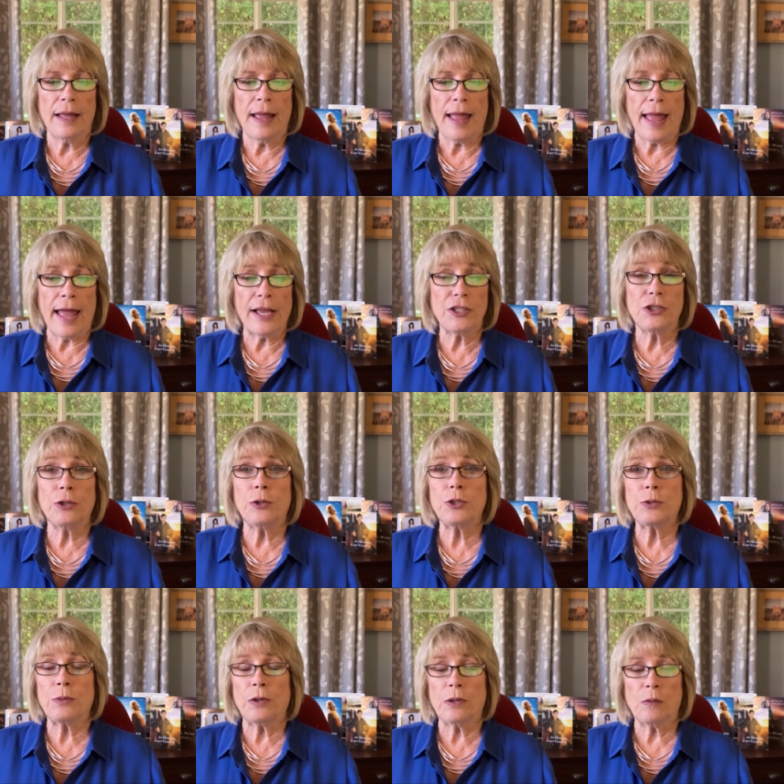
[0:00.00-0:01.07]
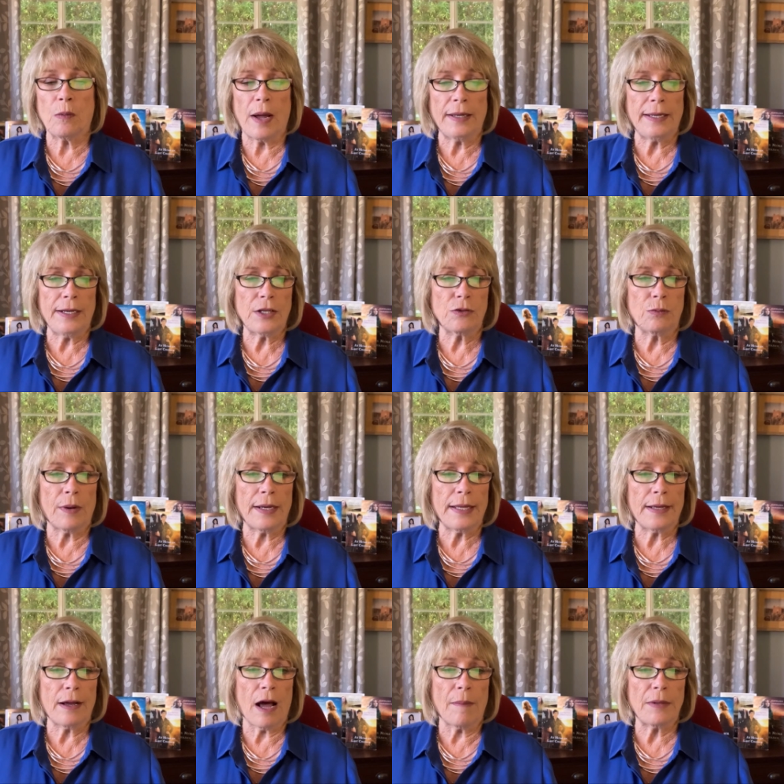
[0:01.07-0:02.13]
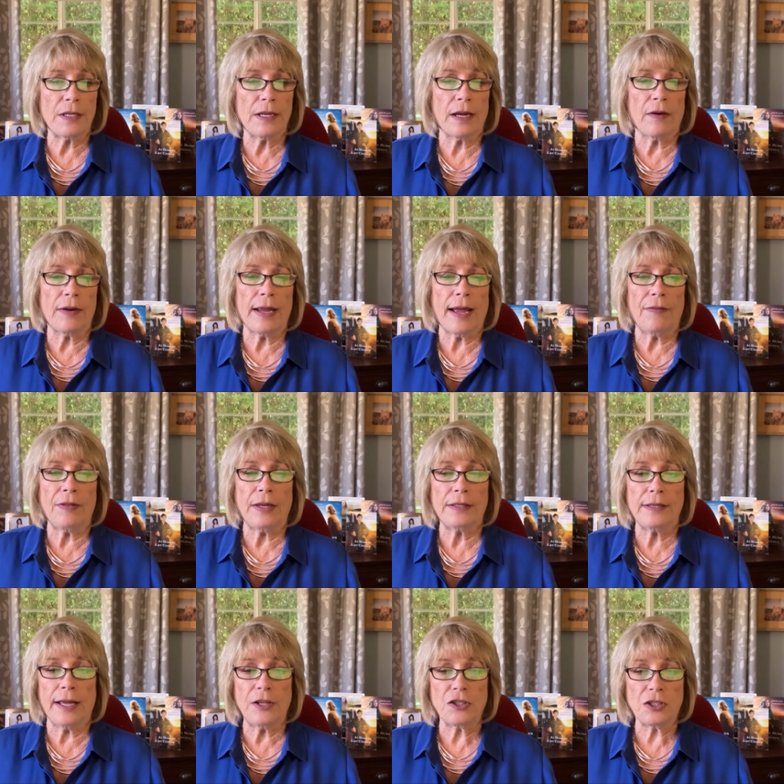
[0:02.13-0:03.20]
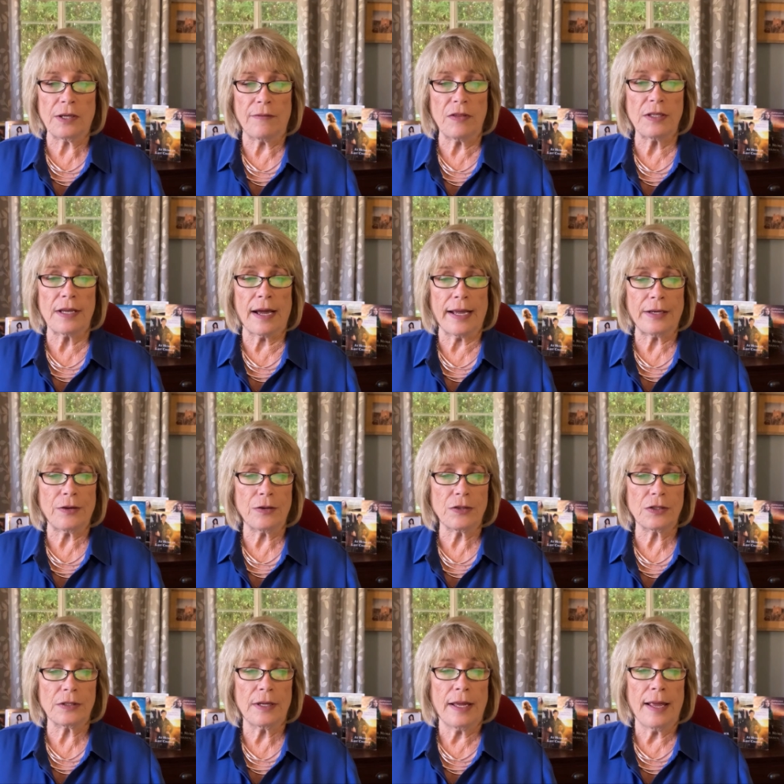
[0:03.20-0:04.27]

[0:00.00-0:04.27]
As usual, Juanita's running commentary had the attention of the diners,